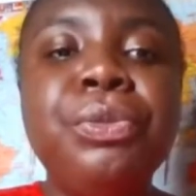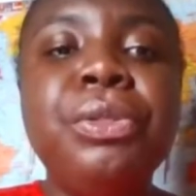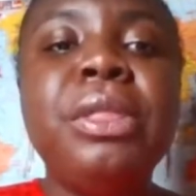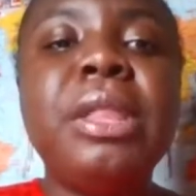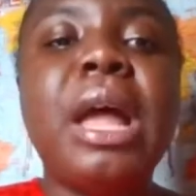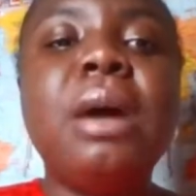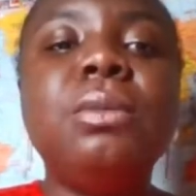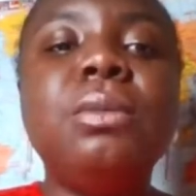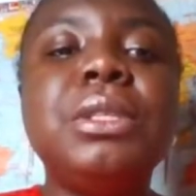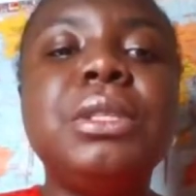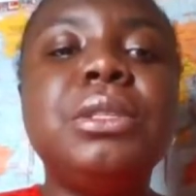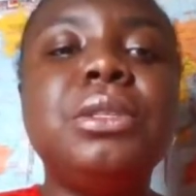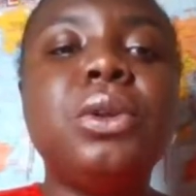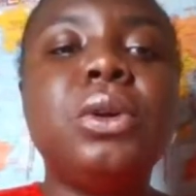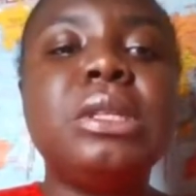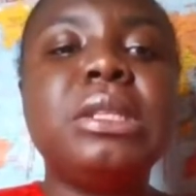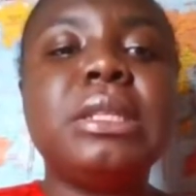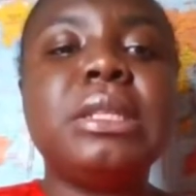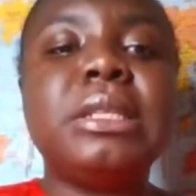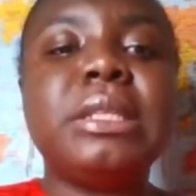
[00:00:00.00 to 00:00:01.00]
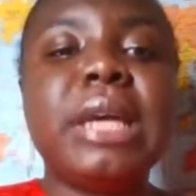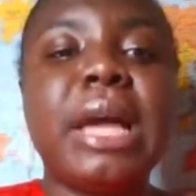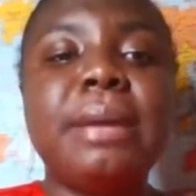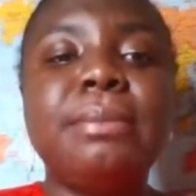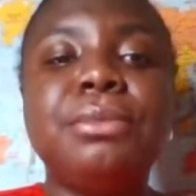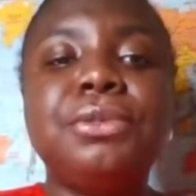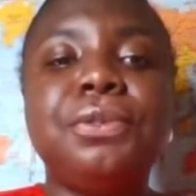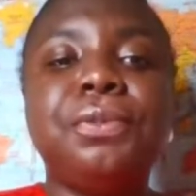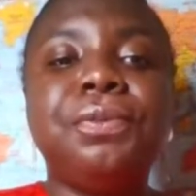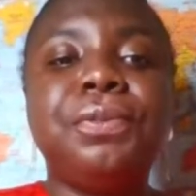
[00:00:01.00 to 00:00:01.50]
Now it's not the
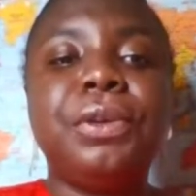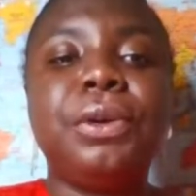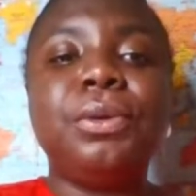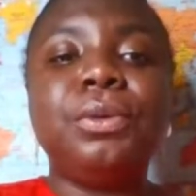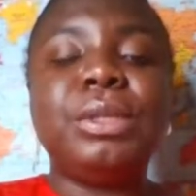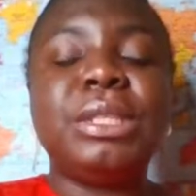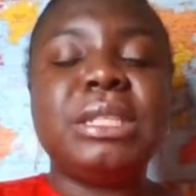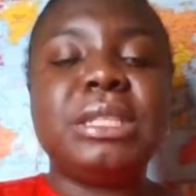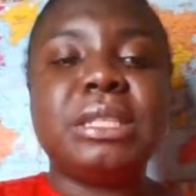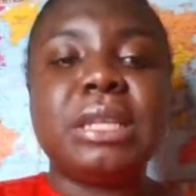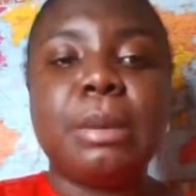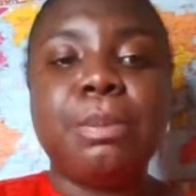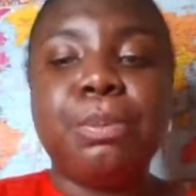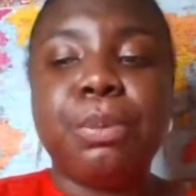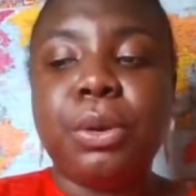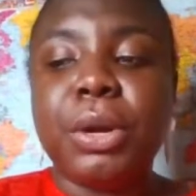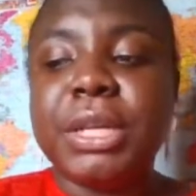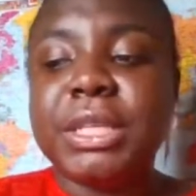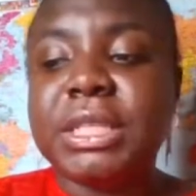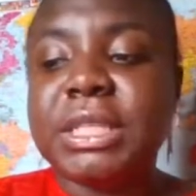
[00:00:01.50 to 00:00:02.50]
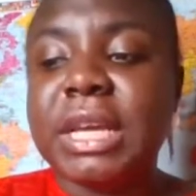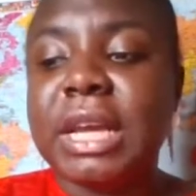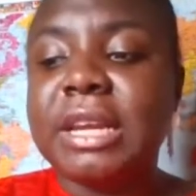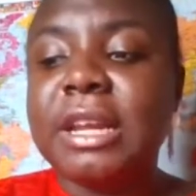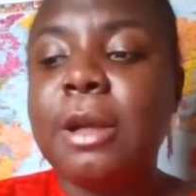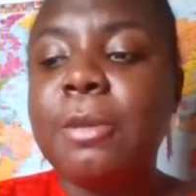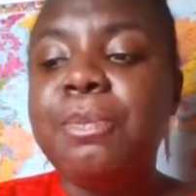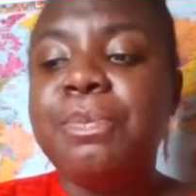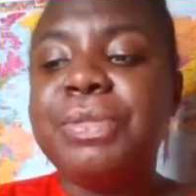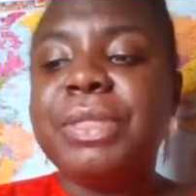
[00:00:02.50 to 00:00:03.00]
time to feel disappointed.
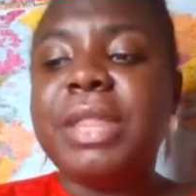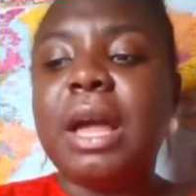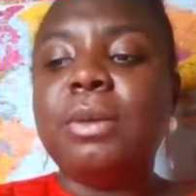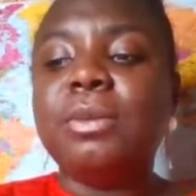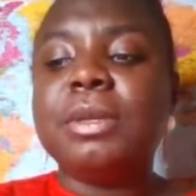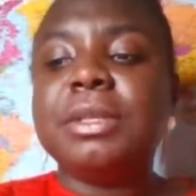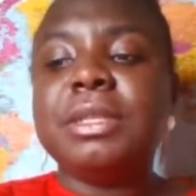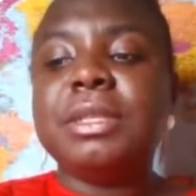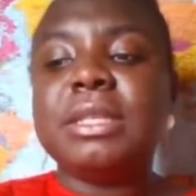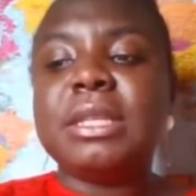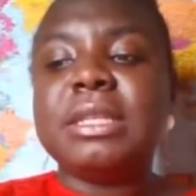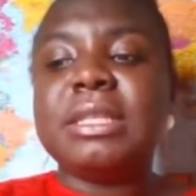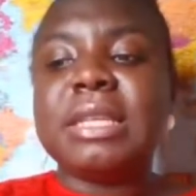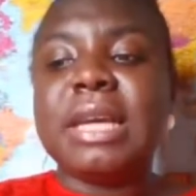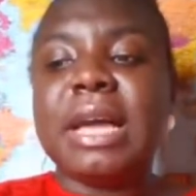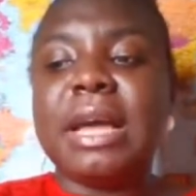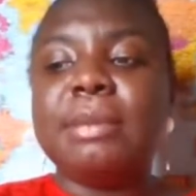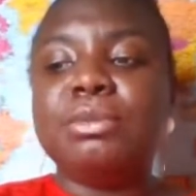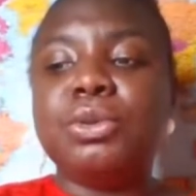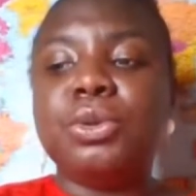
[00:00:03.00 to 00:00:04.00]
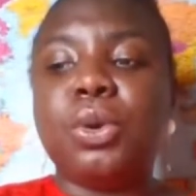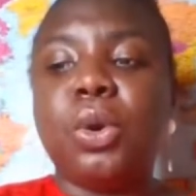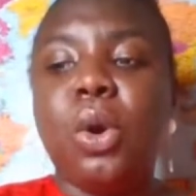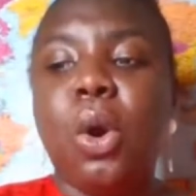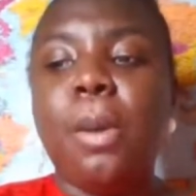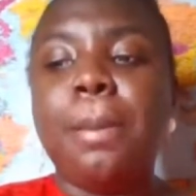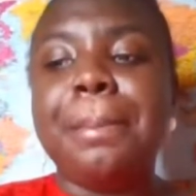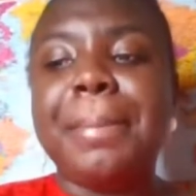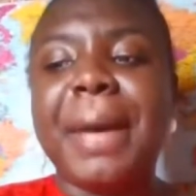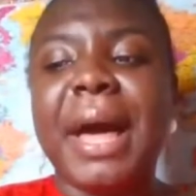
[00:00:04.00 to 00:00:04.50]
Now it's the time to
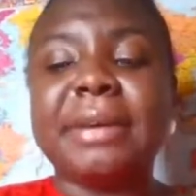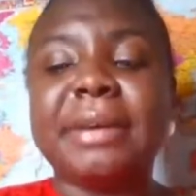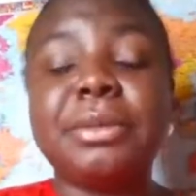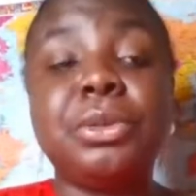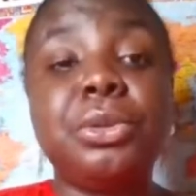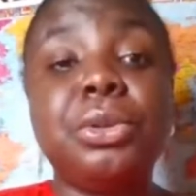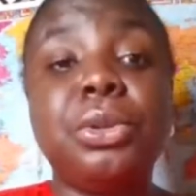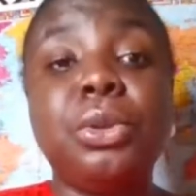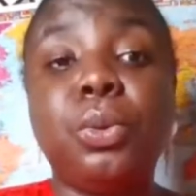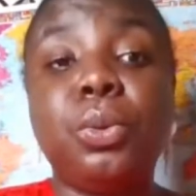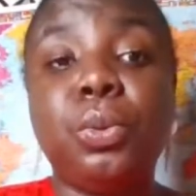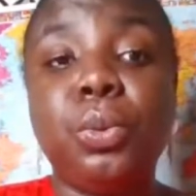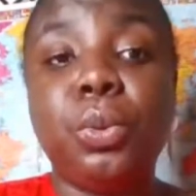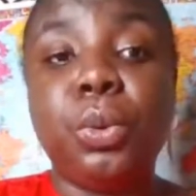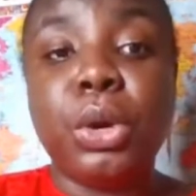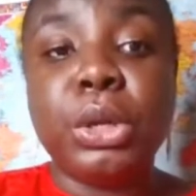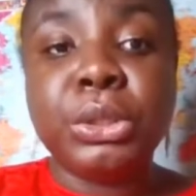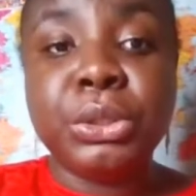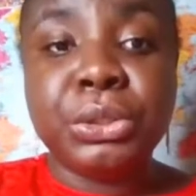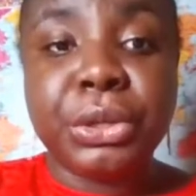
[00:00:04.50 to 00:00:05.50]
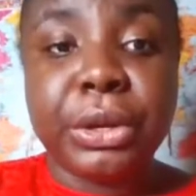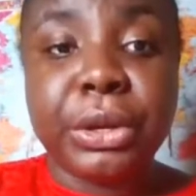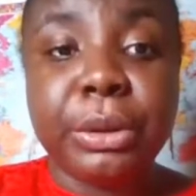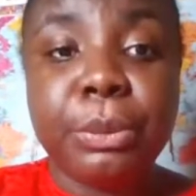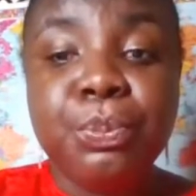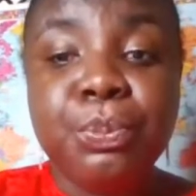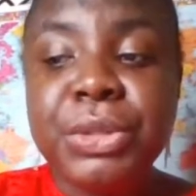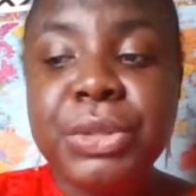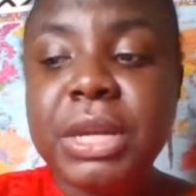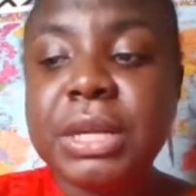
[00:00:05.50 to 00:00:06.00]
come back to the wonder,
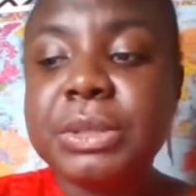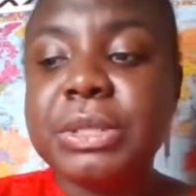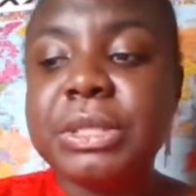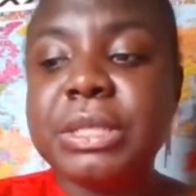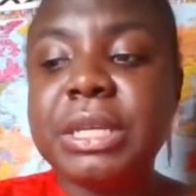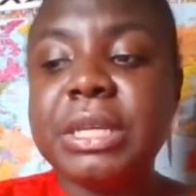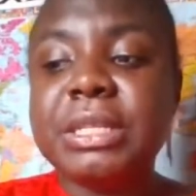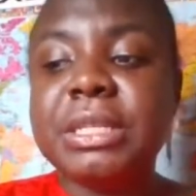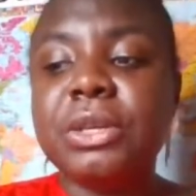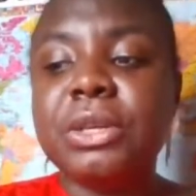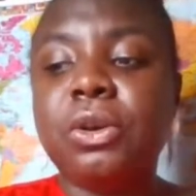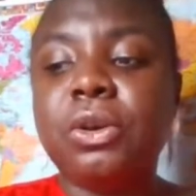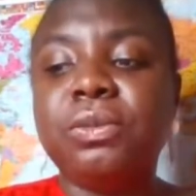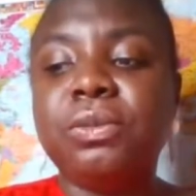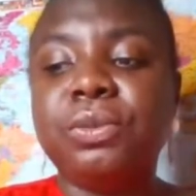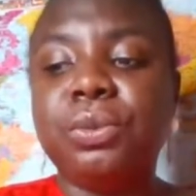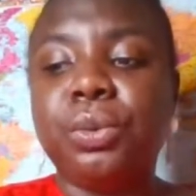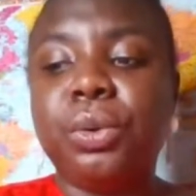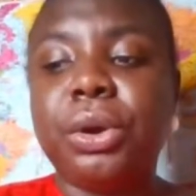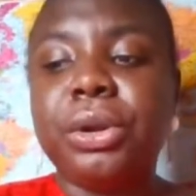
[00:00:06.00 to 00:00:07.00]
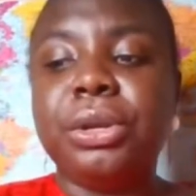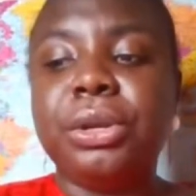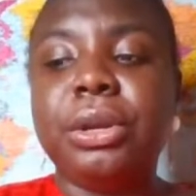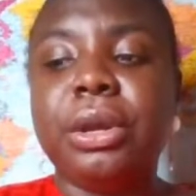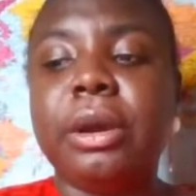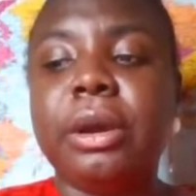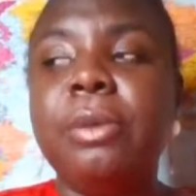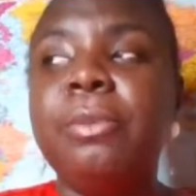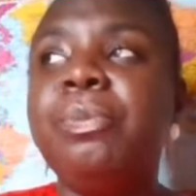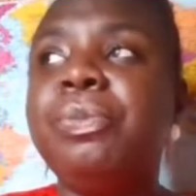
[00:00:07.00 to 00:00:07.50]
a season of
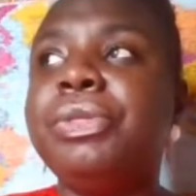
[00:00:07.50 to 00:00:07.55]
wonder.